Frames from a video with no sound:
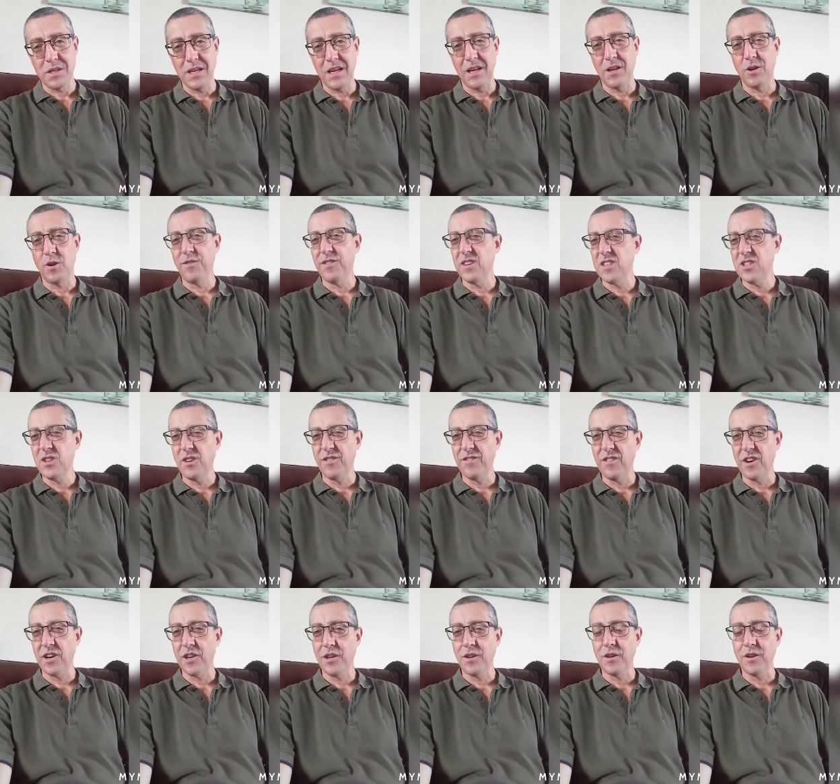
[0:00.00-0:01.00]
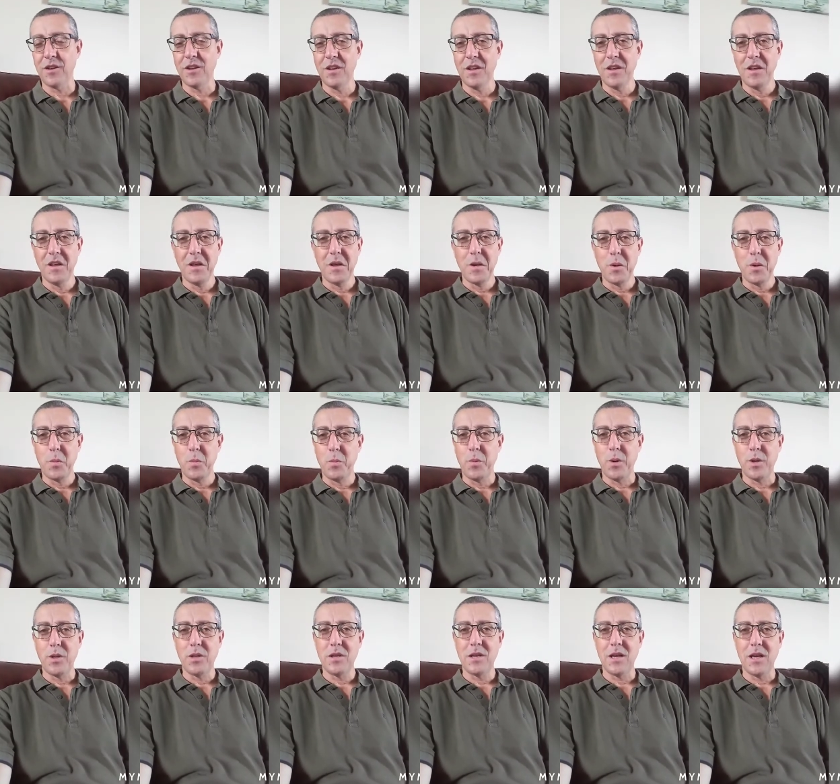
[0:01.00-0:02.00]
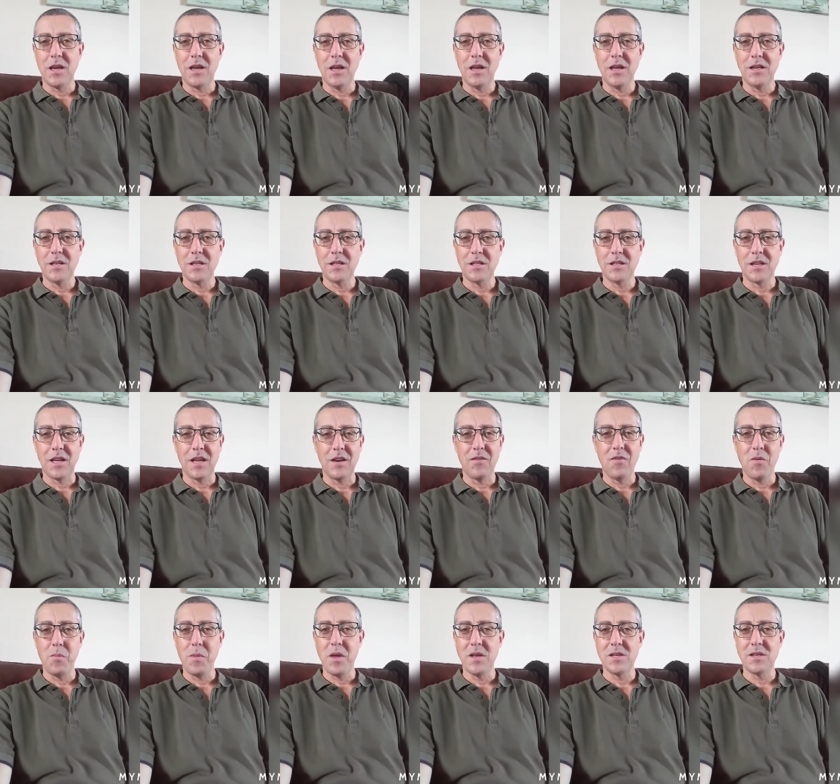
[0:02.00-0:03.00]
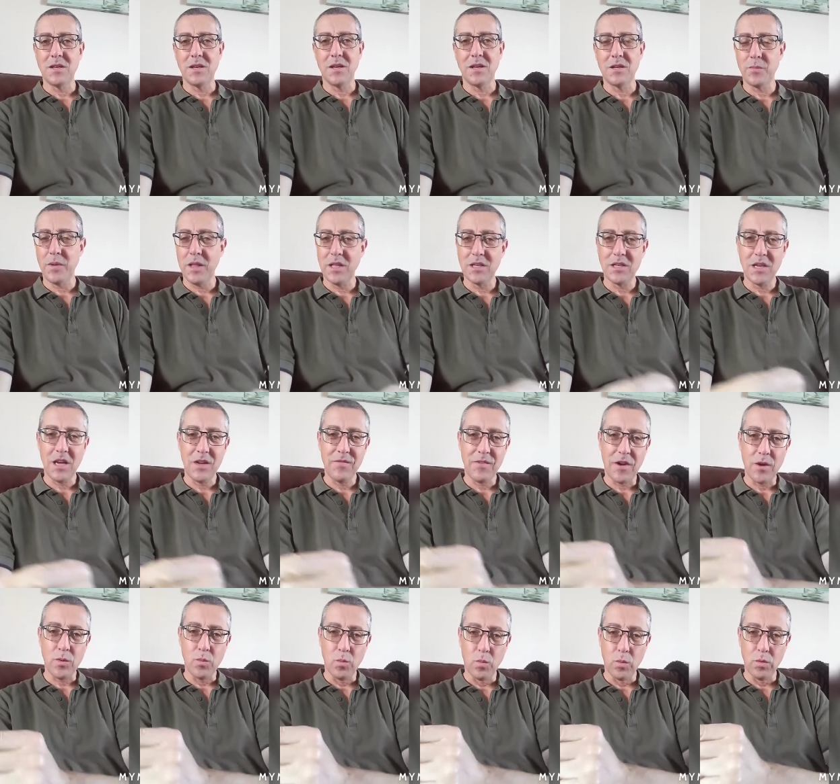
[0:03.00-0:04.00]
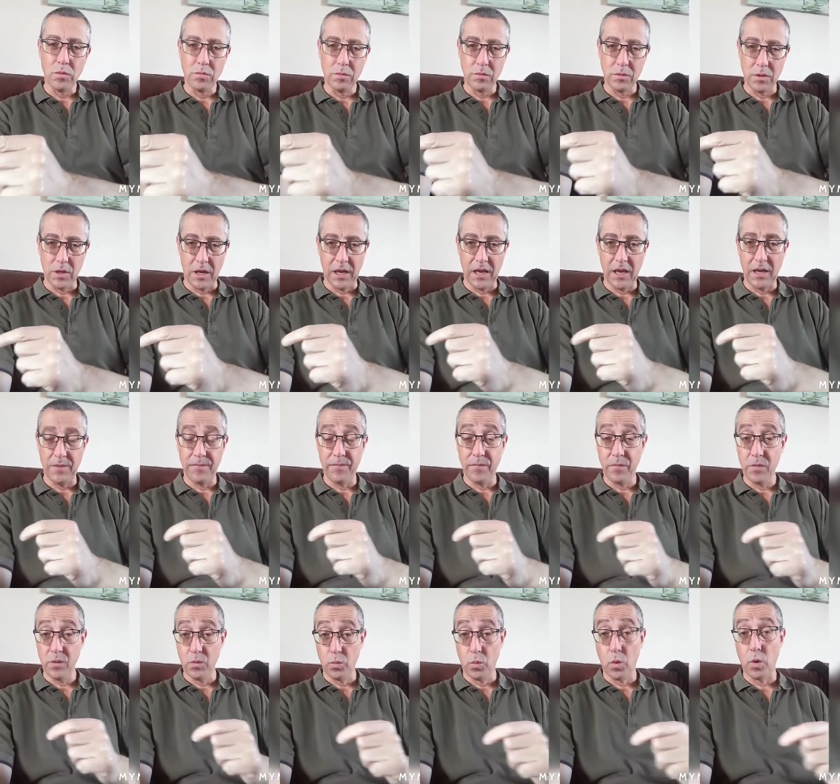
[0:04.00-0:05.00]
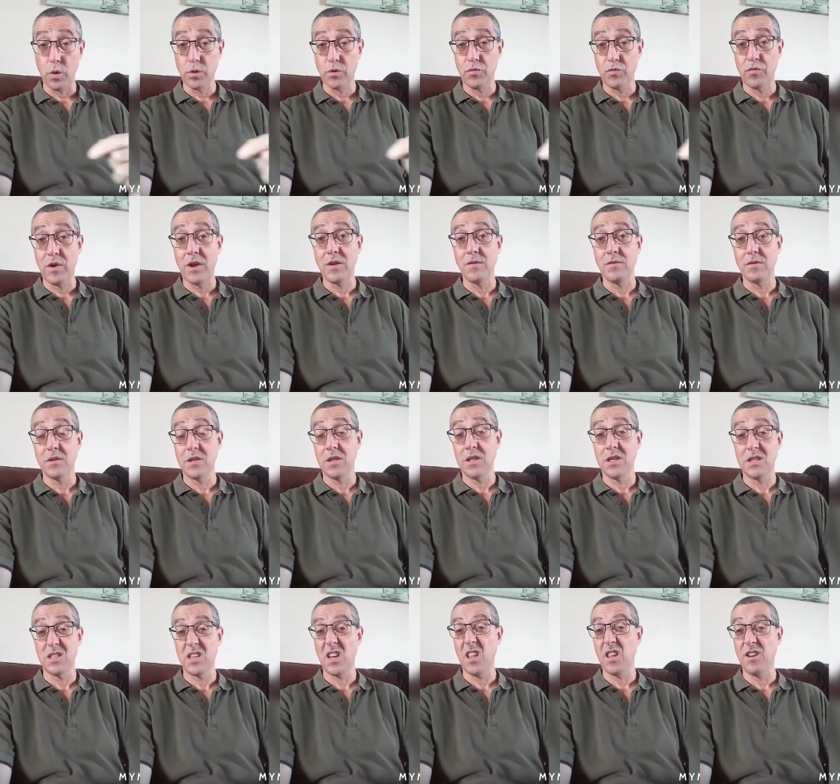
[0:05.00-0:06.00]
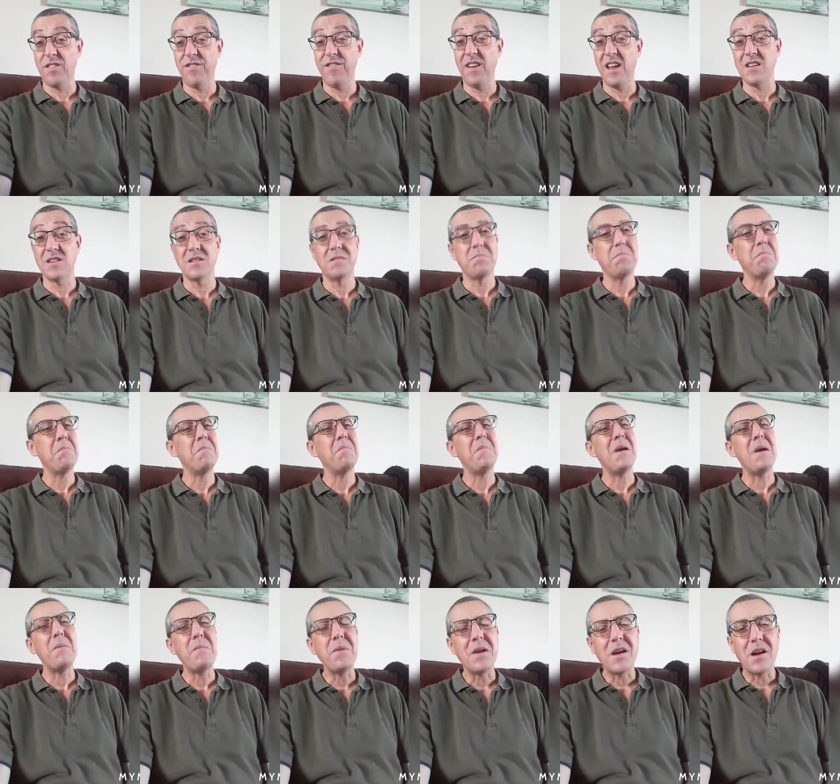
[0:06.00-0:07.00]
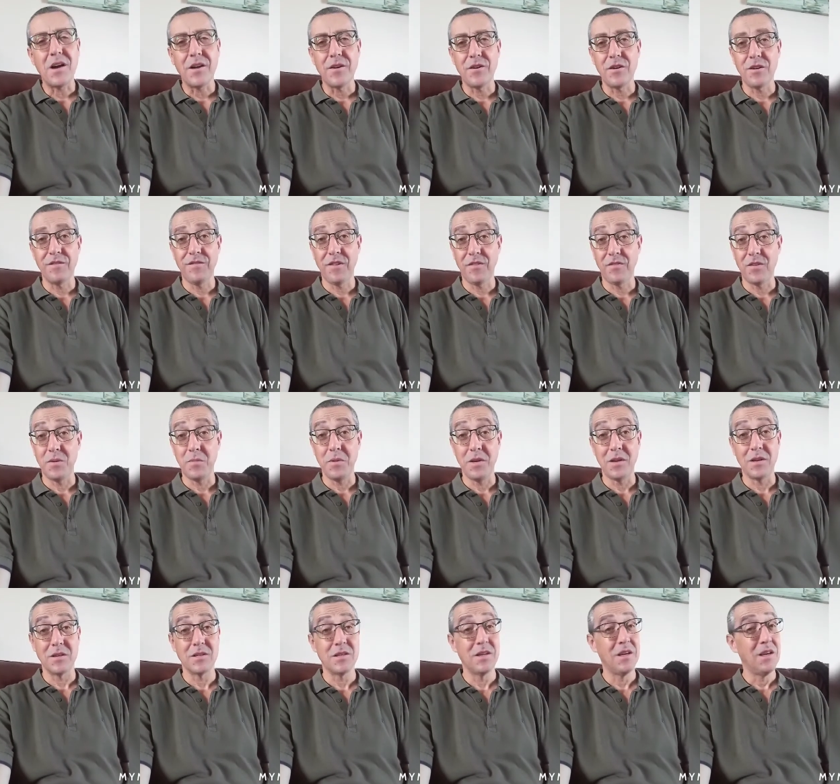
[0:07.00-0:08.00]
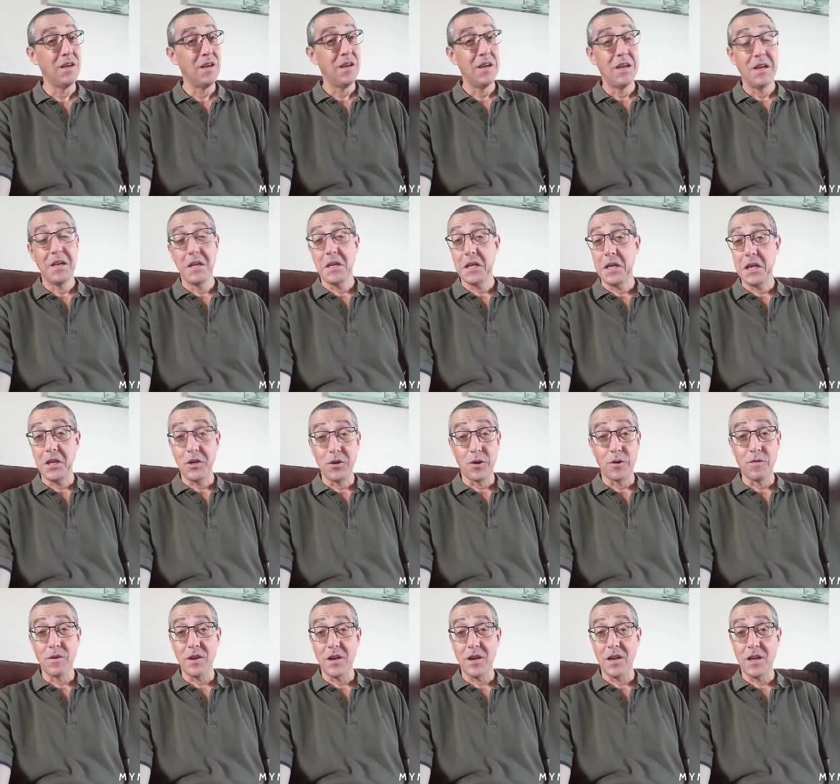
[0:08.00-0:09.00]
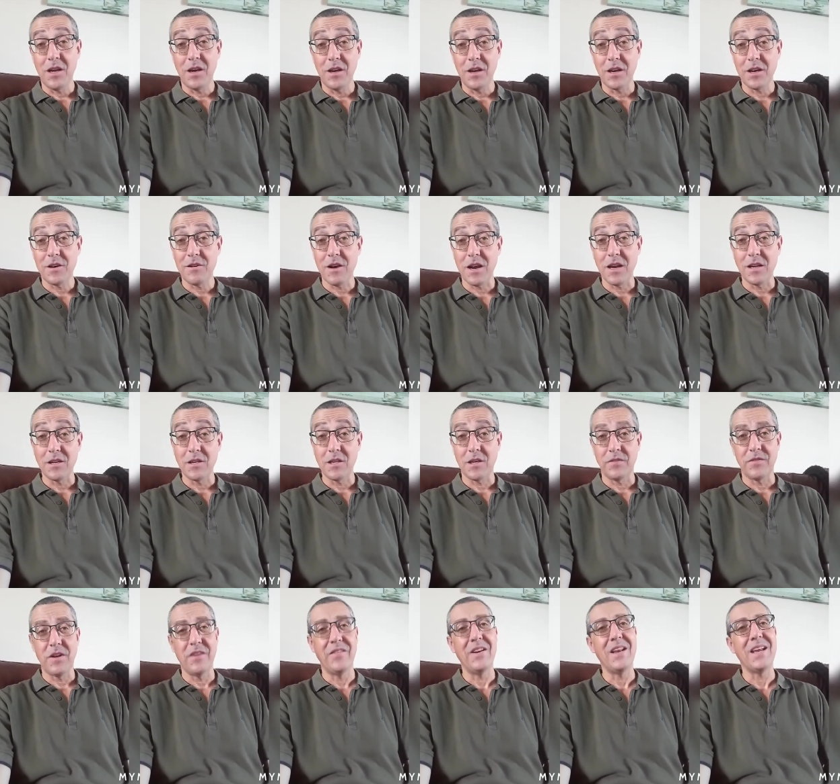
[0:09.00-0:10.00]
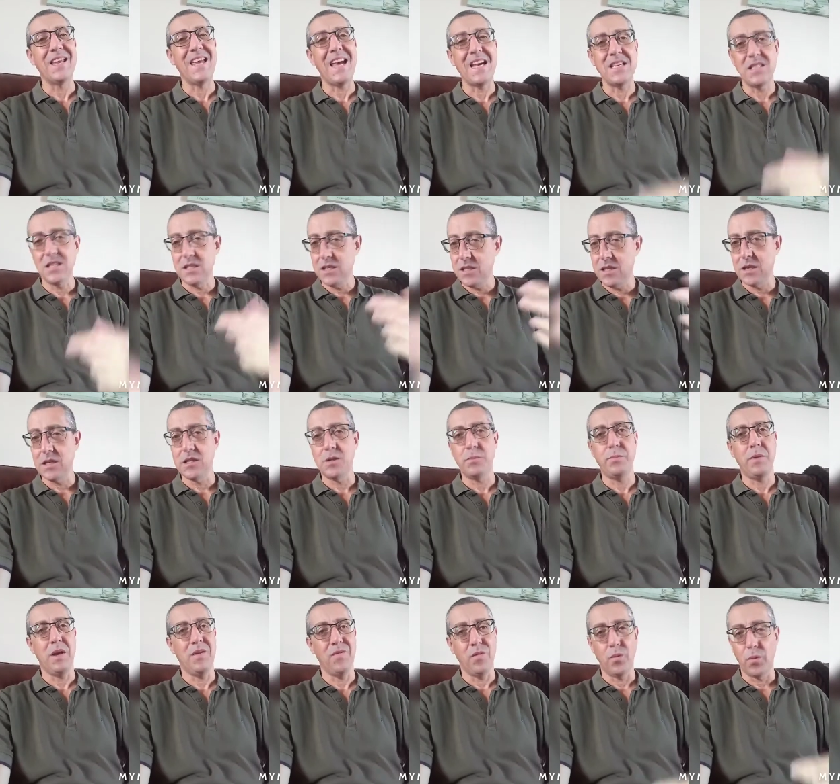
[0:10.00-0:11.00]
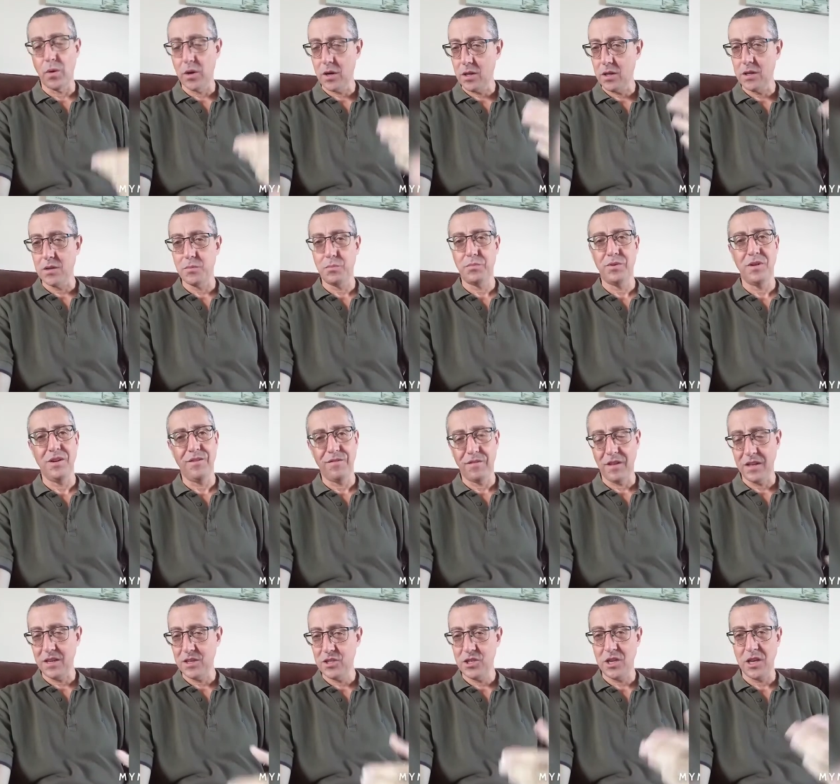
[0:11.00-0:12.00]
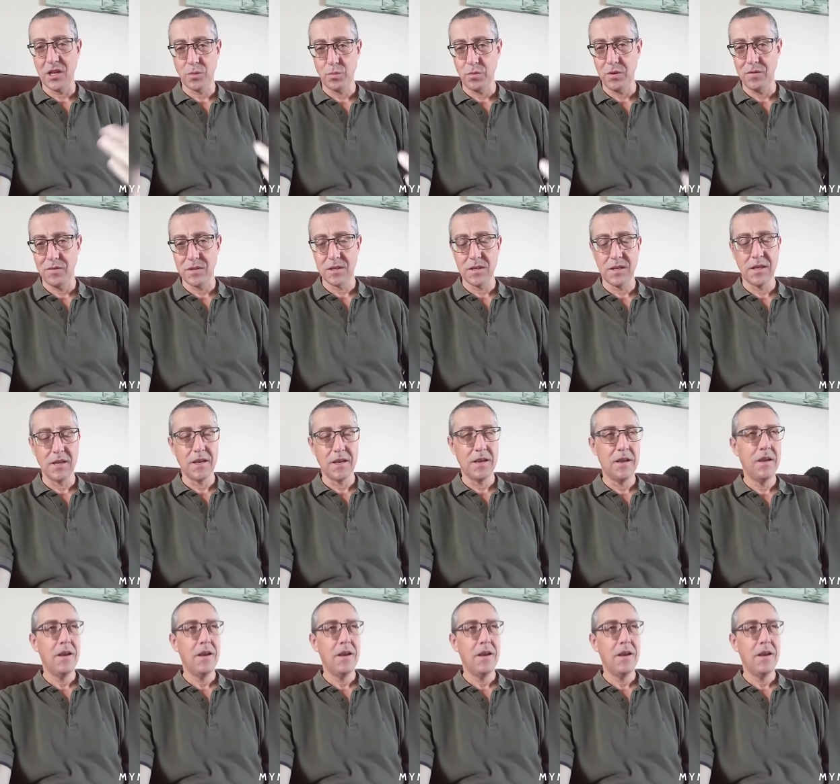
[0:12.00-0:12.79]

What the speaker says: taking off. It's not very good, but it's just kind of amazing. Because by the time I'd walked round to this other fence, maybe 150 metres, he'd already had it cranked up. I mean, I guess he'd done his paperwork and pre-flight checks previously.